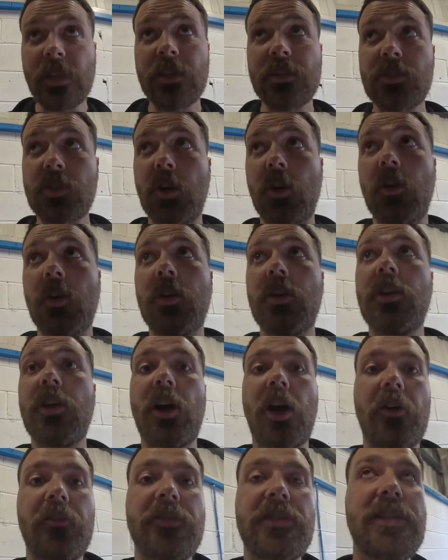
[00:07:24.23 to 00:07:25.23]
So
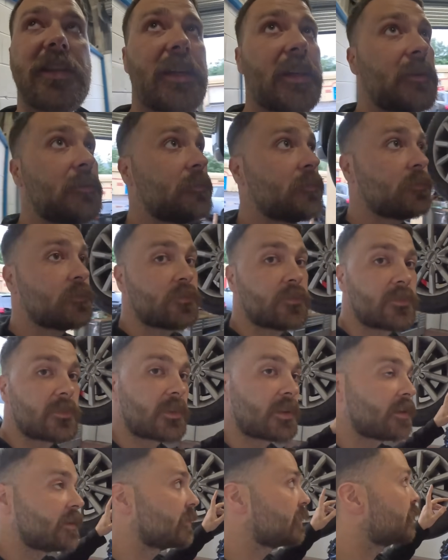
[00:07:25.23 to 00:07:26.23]
obviously
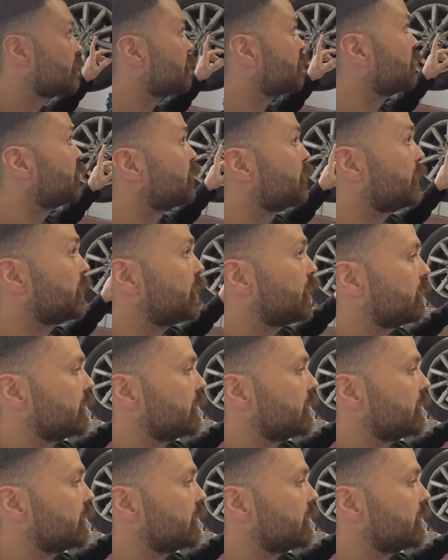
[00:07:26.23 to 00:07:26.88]
we got